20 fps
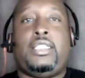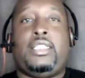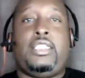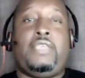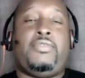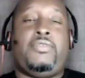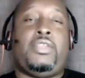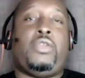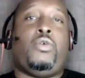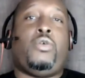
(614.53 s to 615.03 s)

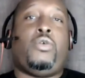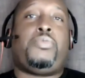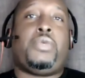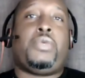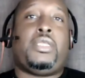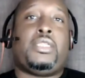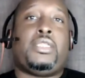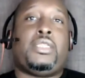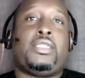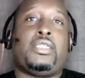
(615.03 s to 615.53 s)
leave it
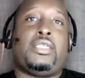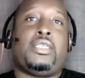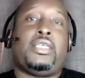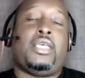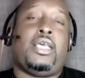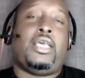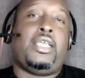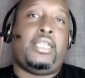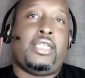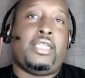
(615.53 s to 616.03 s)
open,
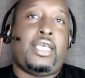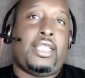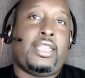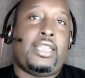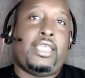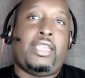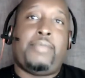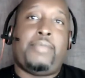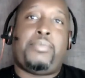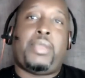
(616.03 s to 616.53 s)
and uh,
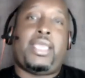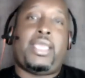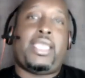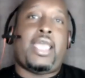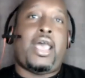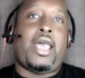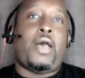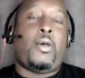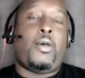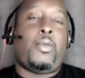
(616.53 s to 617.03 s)
let it
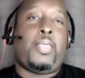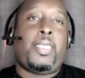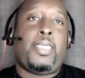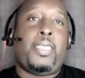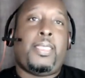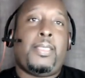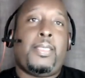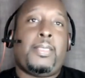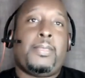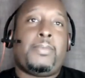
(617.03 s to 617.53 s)
play out.
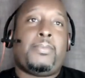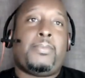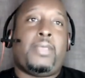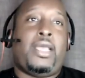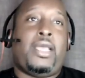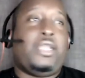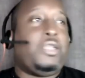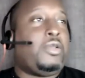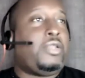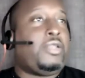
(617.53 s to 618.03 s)

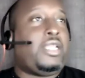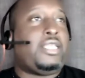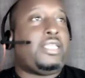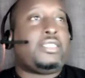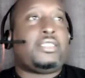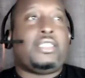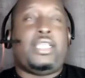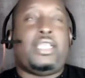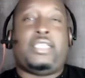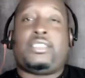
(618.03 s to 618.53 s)
I know
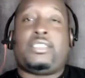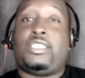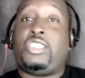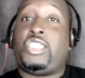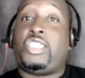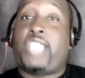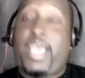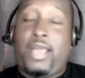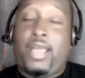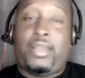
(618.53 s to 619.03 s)
that's that's a
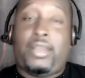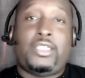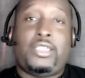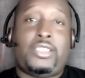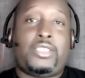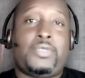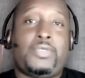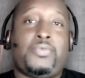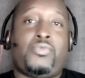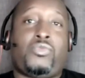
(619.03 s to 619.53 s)

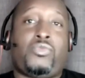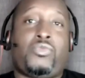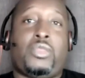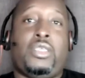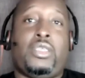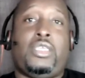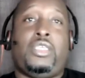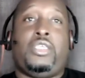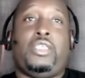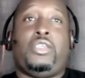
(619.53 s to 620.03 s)
challenge.
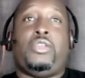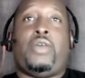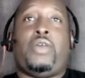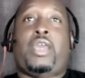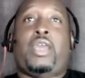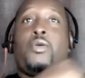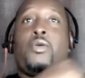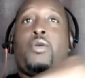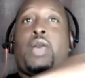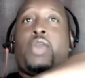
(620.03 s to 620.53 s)
You know,
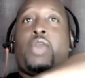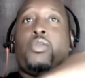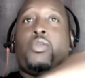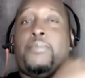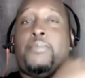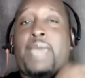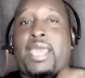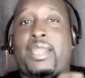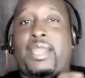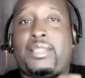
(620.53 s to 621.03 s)
I don't I
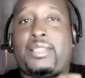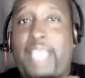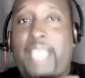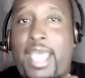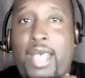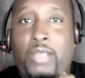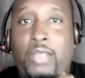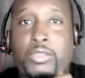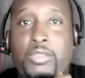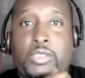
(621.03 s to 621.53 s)
don't bat a
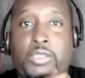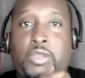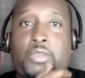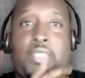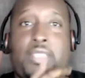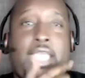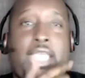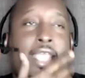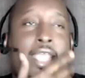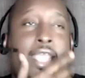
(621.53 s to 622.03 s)
thousand
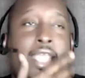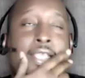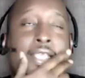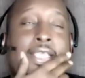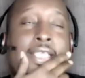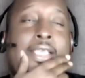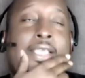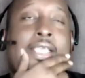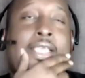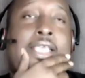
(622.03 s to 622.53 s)
on that,
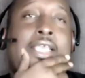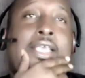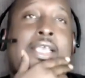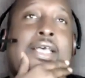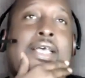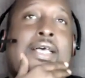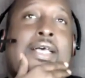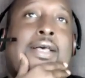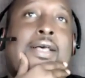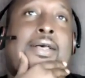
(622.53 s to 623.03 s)

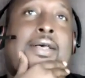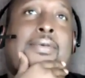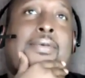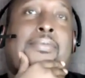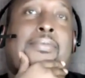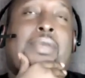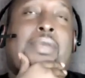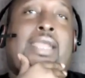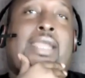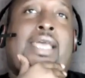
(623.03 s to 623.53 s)
uh,
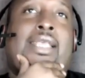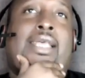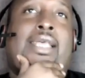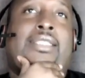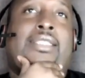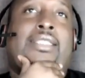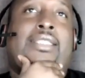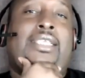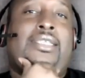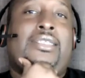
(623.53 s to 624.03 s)
but I,
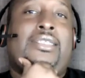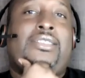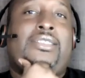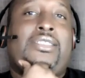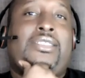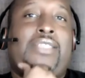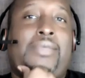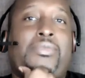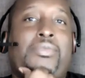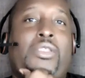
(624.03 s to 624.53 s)
I think it's
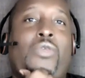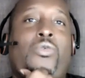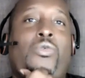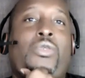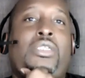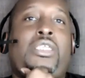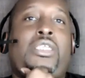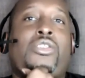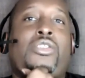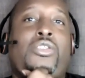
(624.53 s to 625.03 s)
something
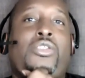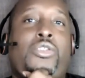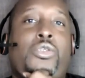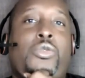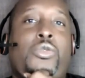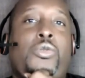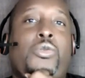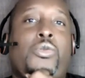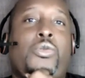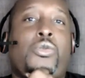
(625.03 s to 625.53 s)
we need to
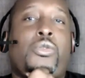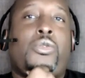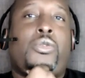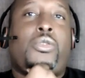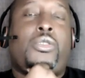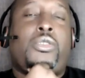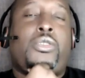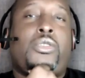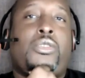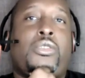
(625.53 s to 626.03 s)
do.
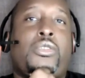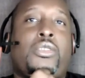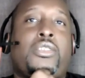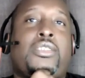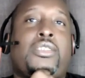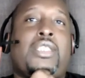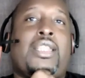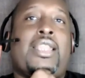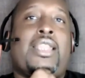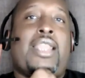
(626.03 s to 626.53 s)

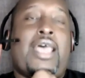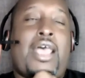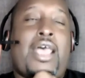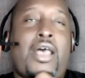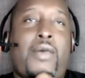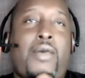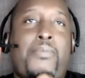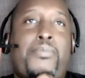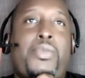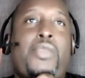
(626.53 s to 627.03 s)
Just
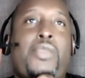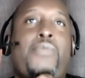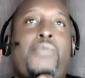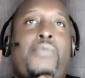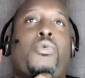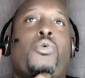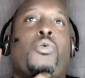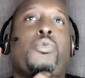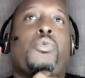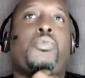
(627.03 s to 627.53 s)
allow
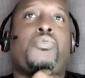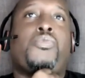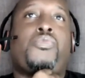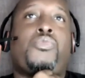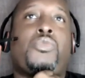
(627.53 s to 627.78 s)
people